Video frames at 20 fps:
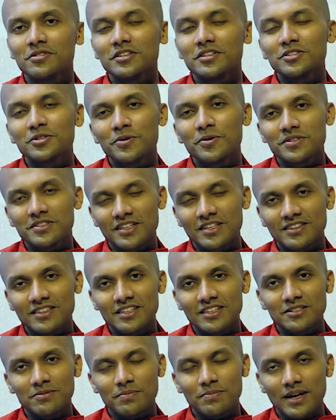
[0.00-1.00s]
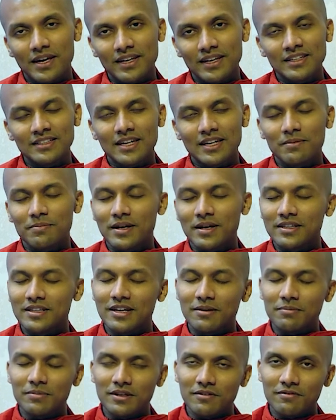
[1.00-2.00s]
rejoice in this merit, and may
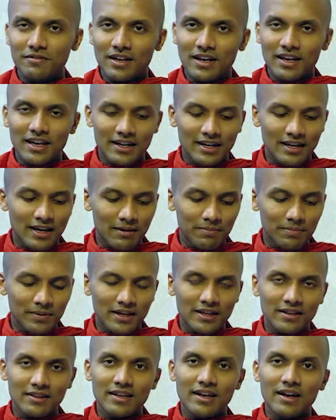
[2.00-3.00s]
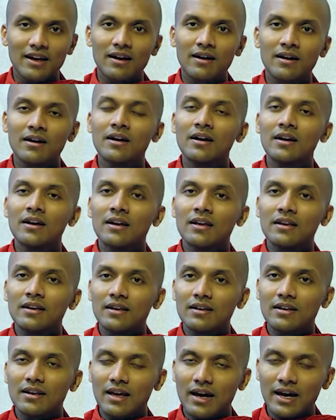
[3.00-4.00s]
they be well and happy in their
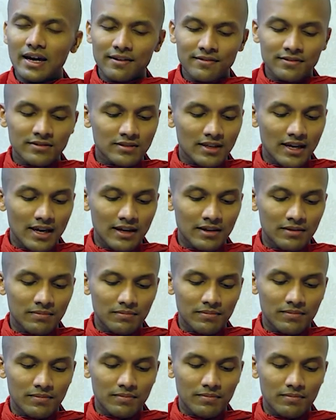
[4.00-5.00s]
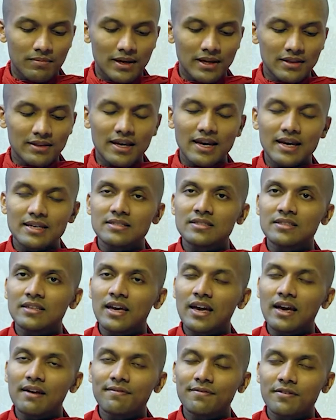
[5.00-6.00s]
lives, and may they
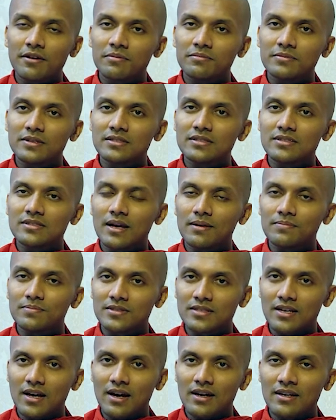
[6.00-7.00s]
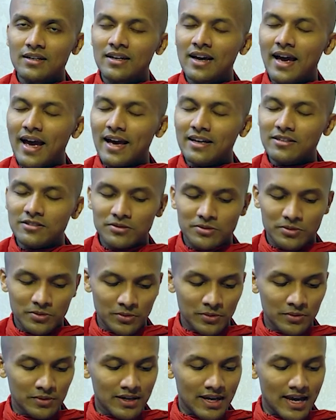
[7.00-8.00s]
escape from this samsara as
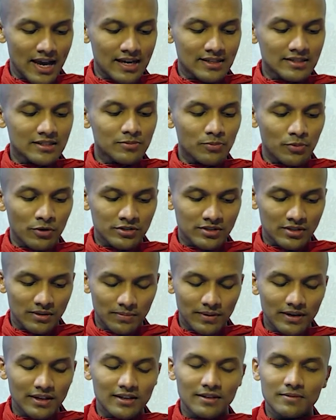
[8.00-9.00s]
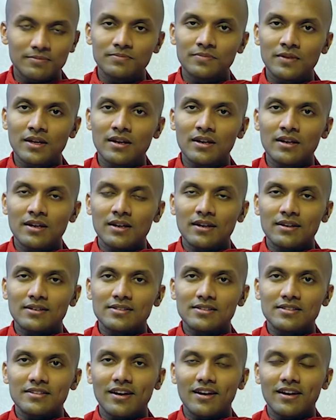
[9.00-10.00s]
soon as possible.
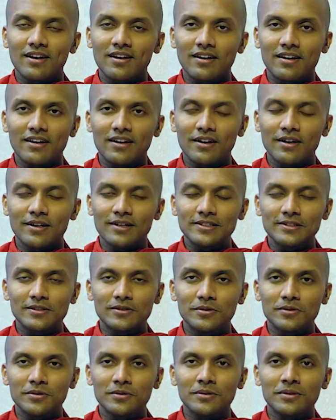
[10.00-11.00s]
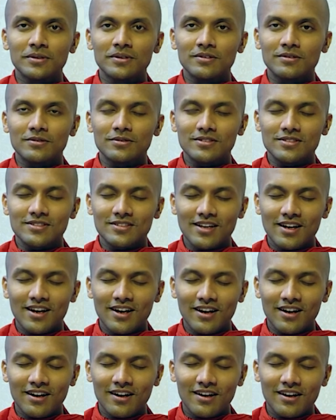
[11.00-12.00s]
Sadhu,
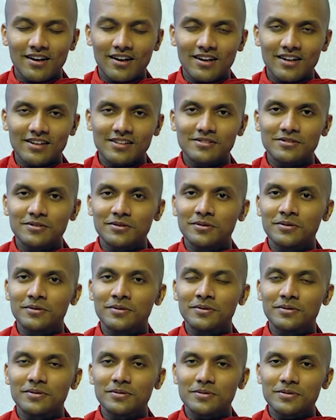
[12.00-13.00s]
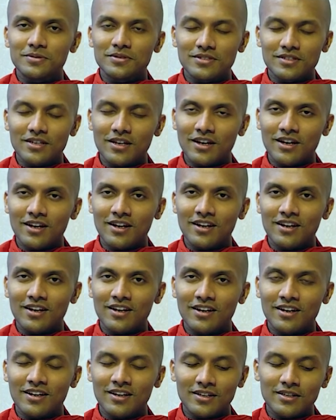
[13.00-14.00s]
sadhu,
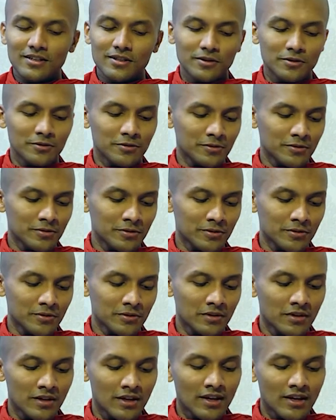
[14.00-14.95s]
sadhu.